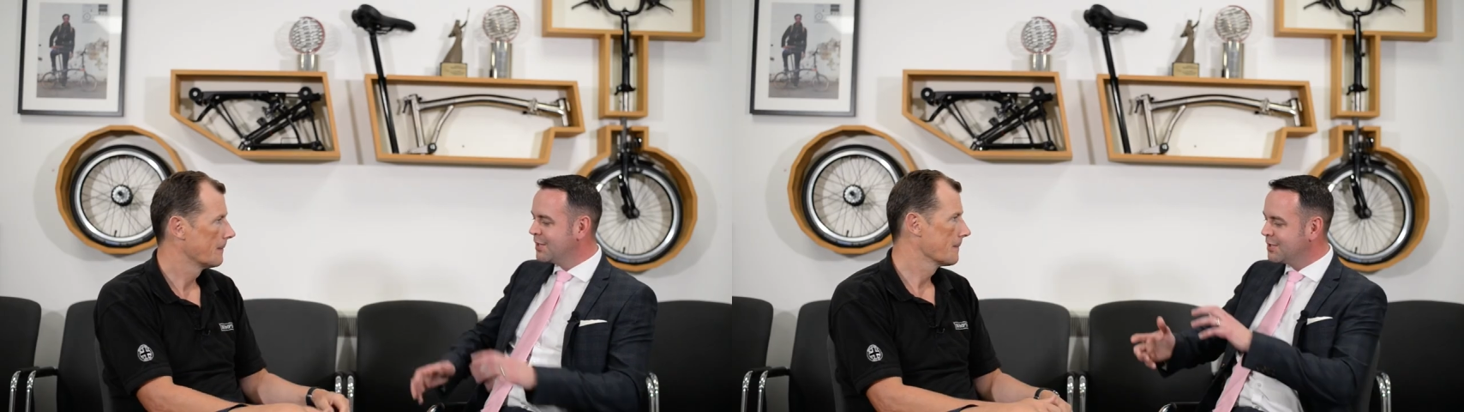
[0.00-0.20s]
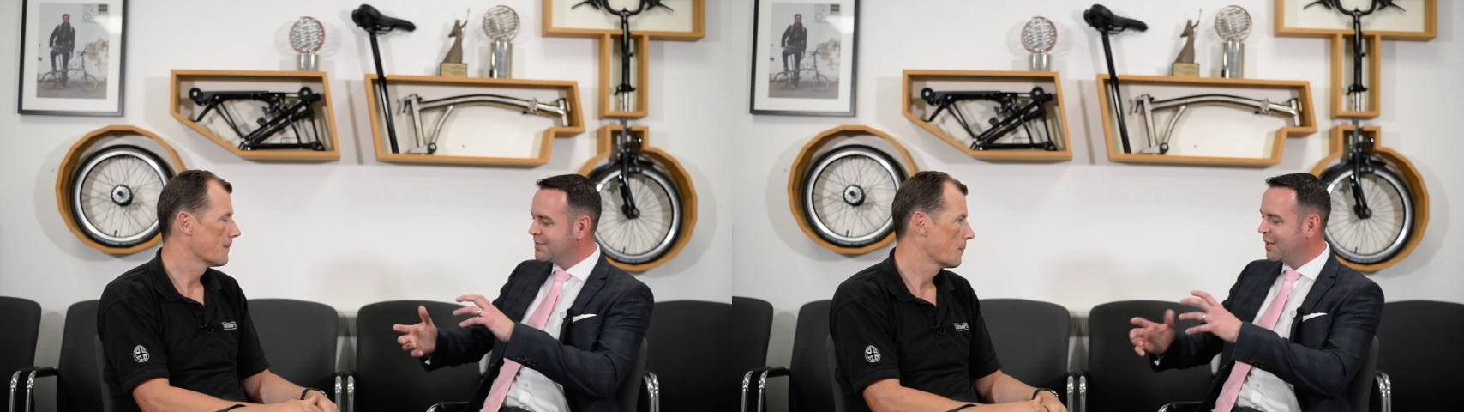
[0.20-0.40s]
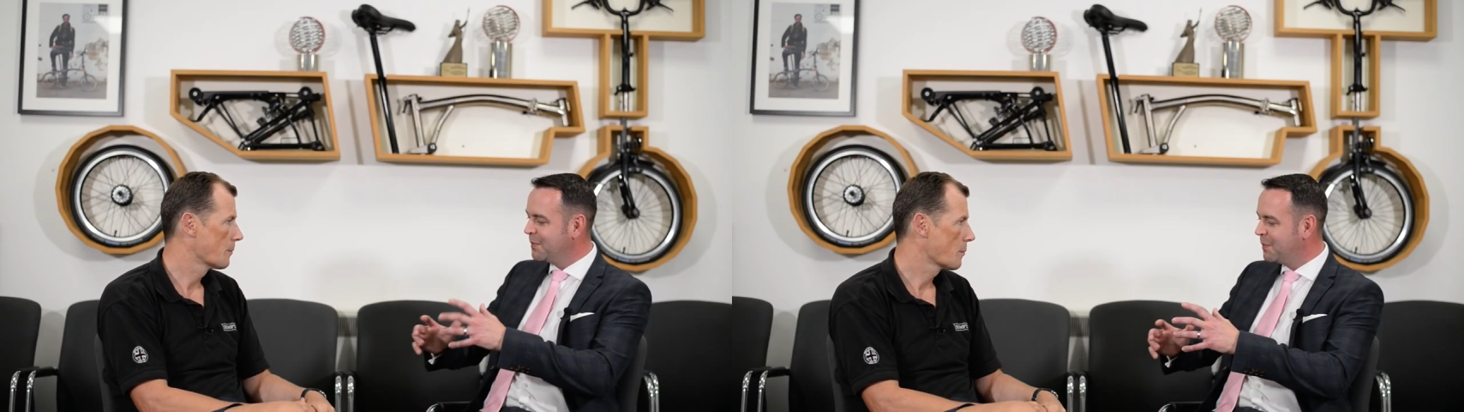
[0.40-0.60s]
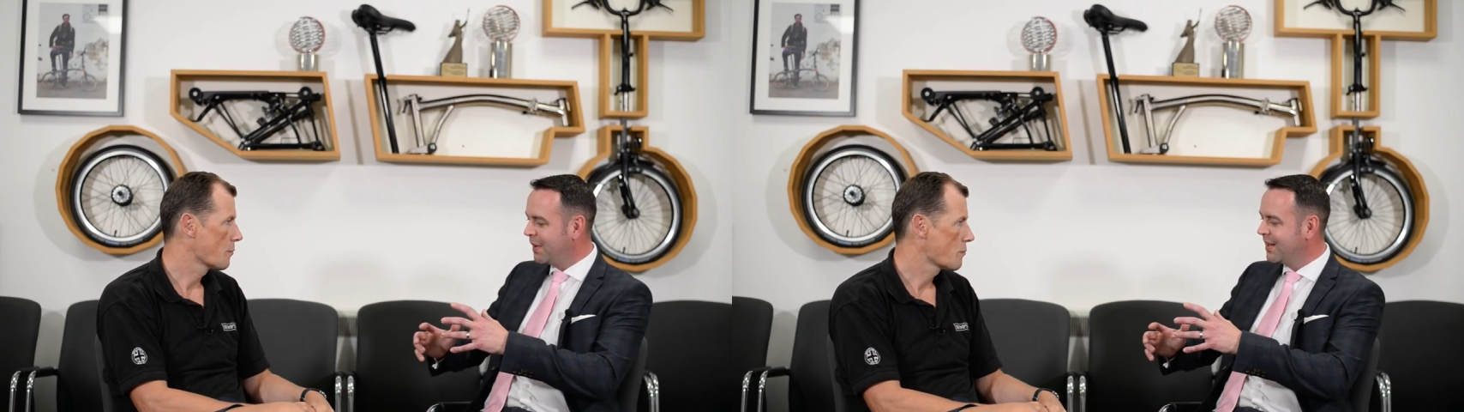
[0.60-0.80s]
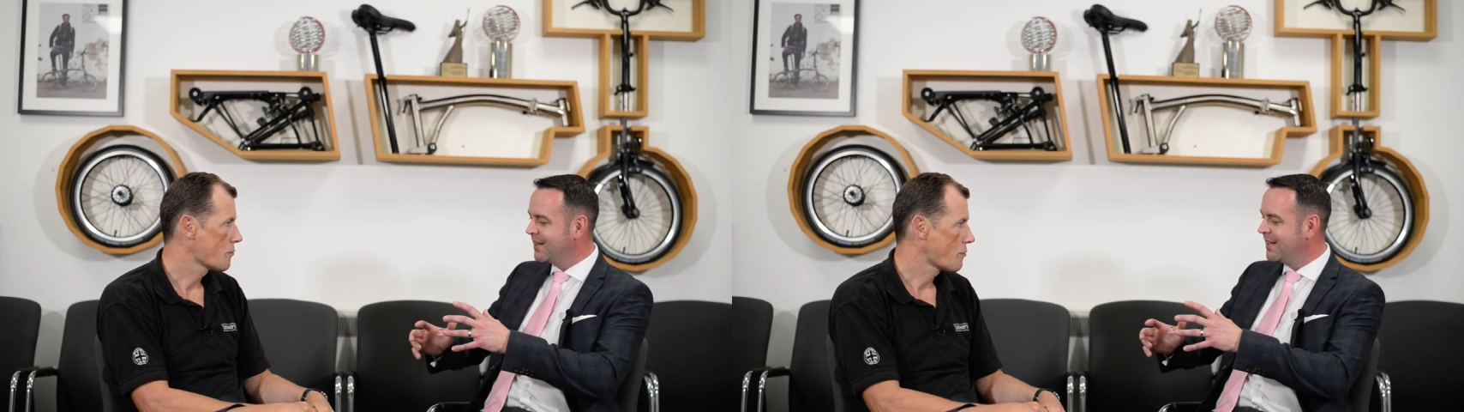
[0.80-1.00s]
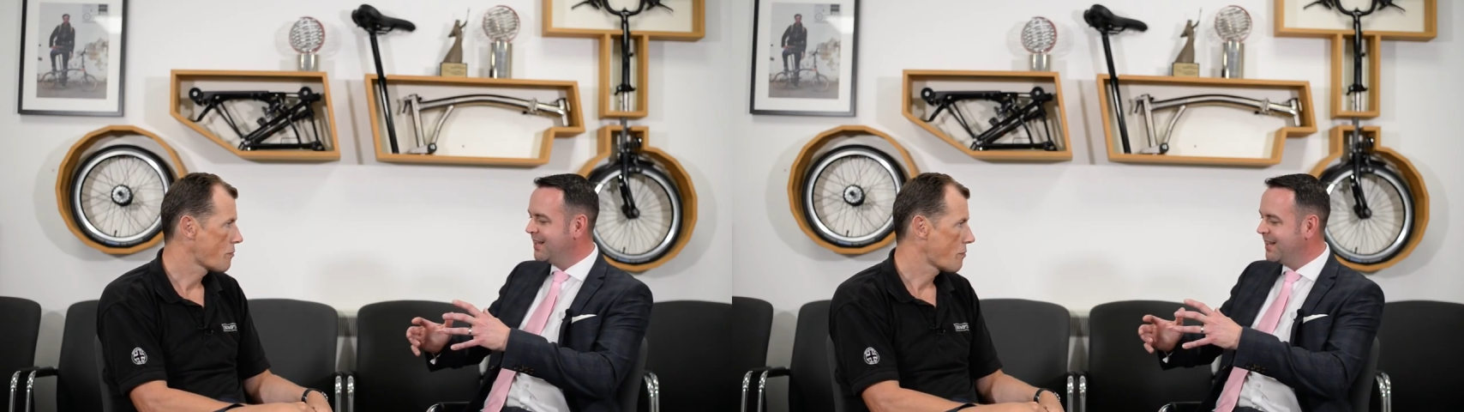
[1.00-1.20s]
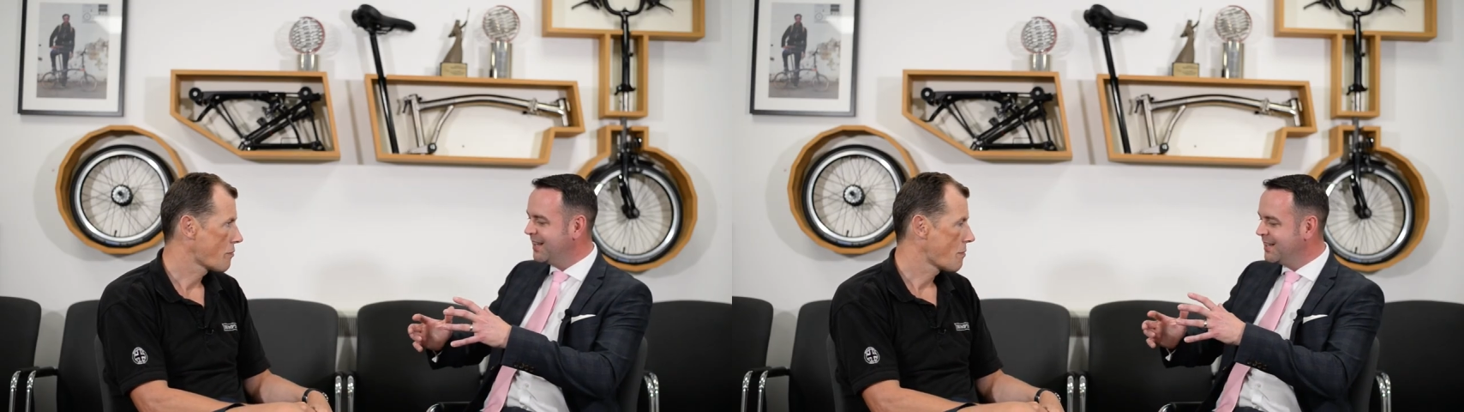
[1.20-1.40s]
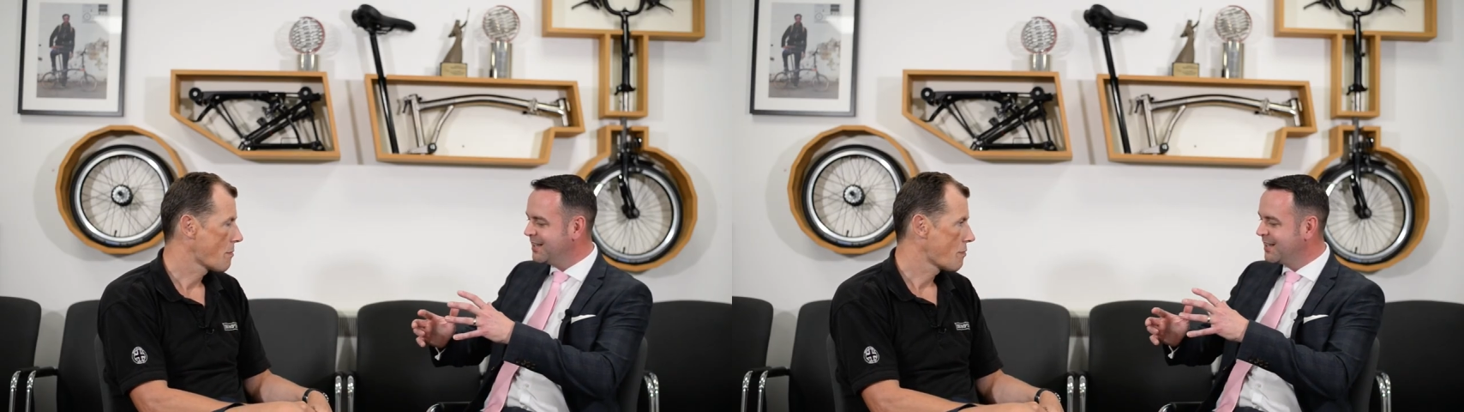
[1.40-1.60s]
Speaker 1: So tell me about
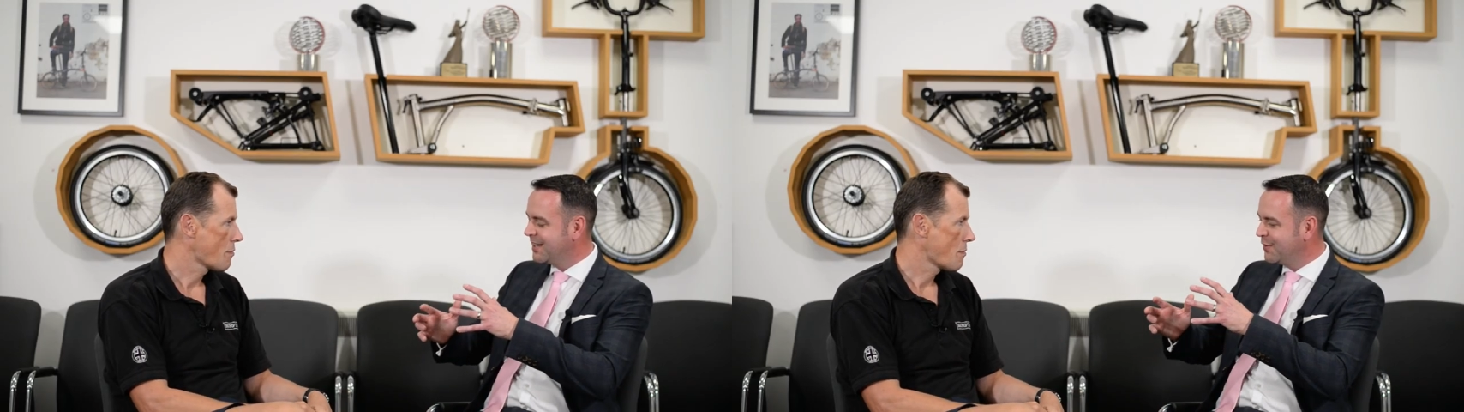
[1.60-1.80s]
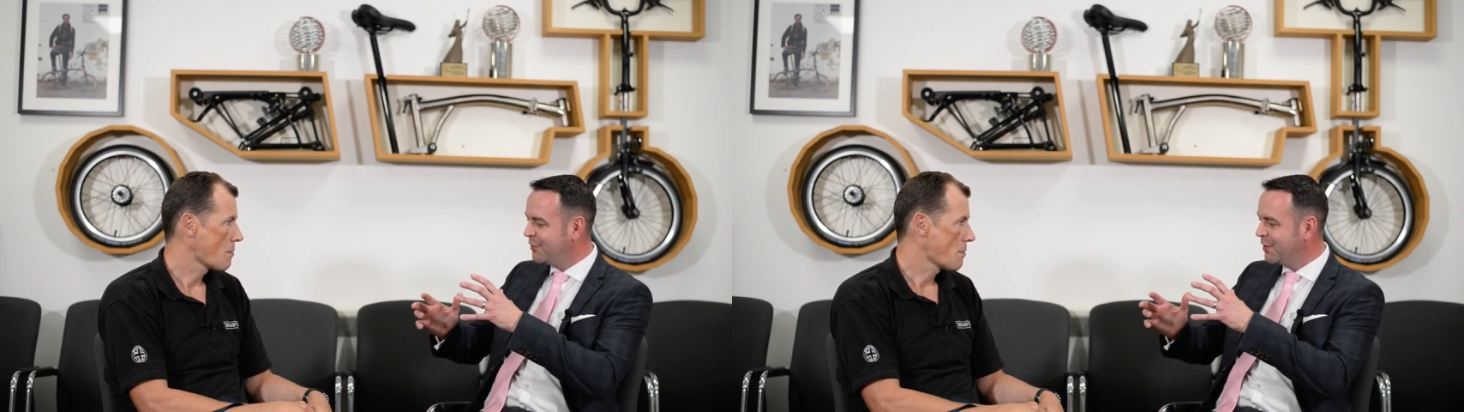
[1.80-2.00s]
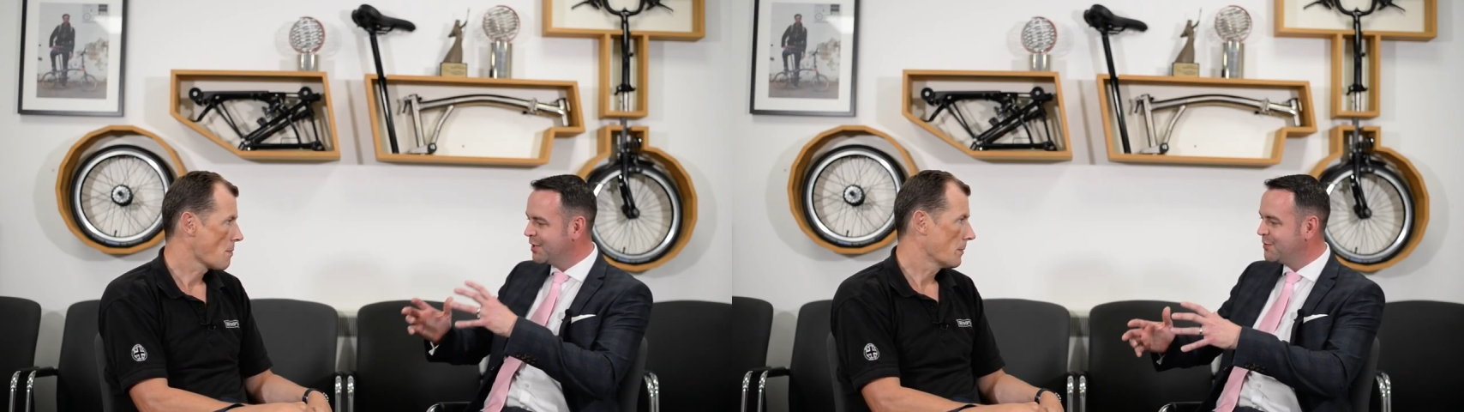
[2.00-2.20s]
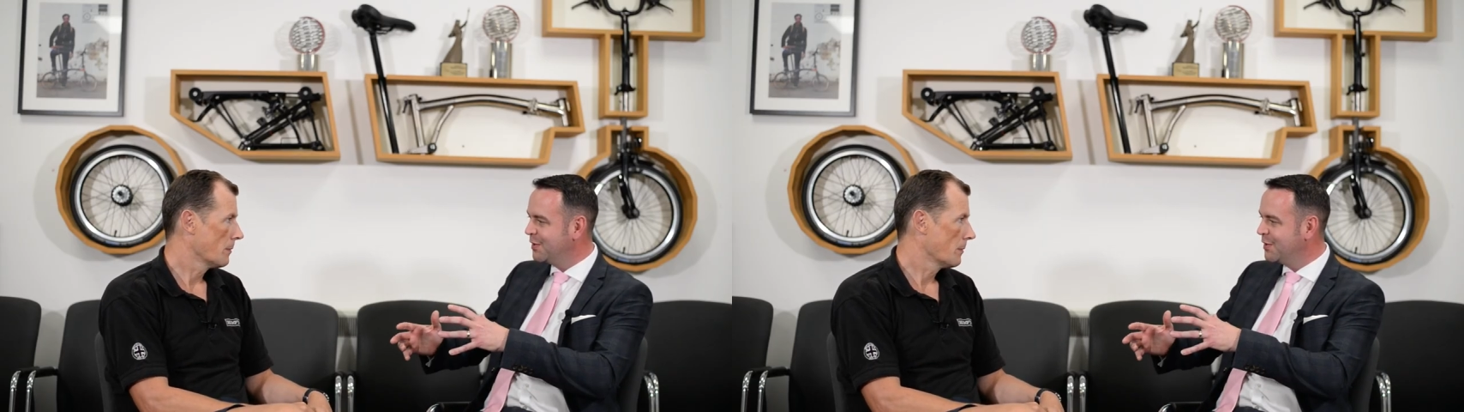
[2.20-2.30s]
the the first